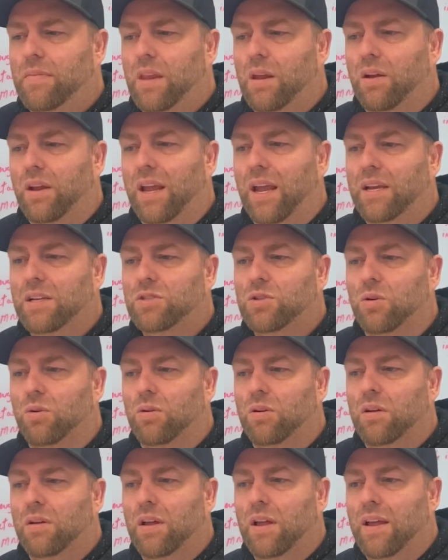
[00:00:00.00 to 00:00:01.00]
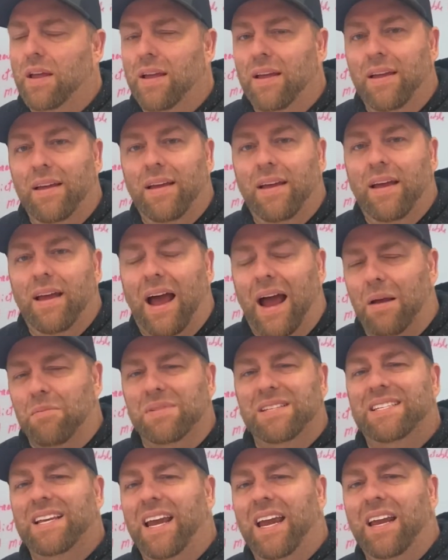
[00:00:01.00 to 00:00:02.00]
Okay, so I'm
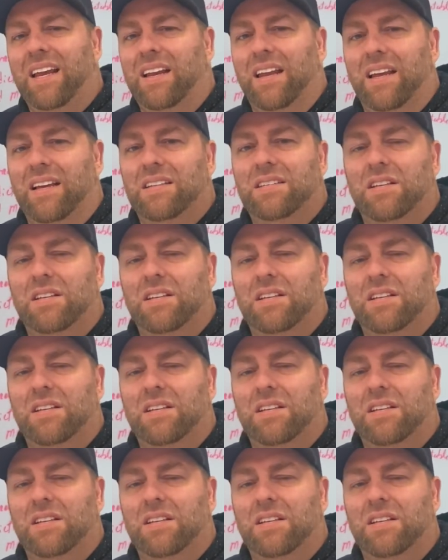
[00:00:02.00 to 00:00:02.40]
saying this